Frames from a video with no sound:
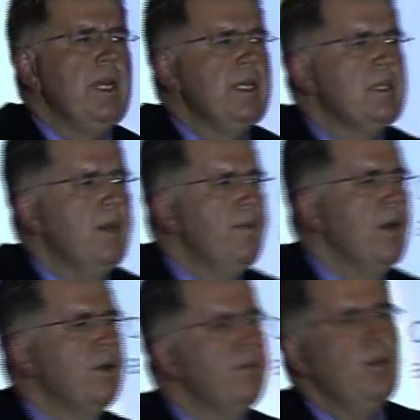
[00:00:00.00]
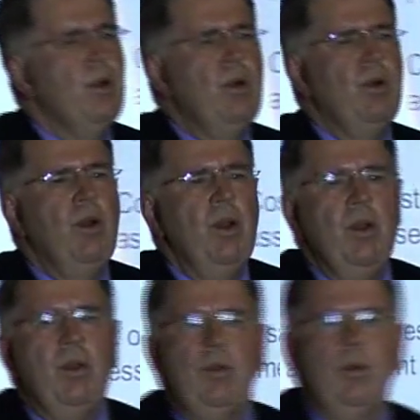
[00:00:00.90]
take stuff out of your
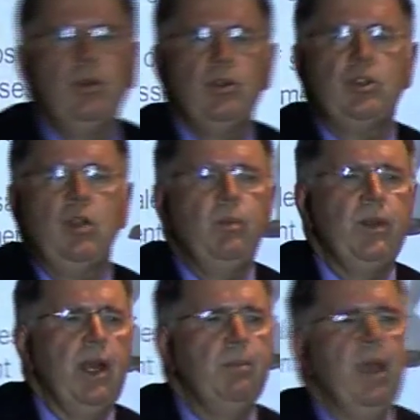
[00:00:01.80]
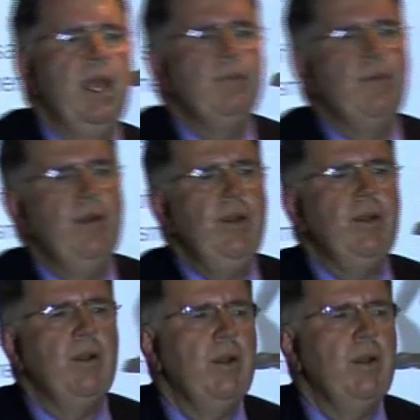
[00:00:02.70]
shop without paying for it?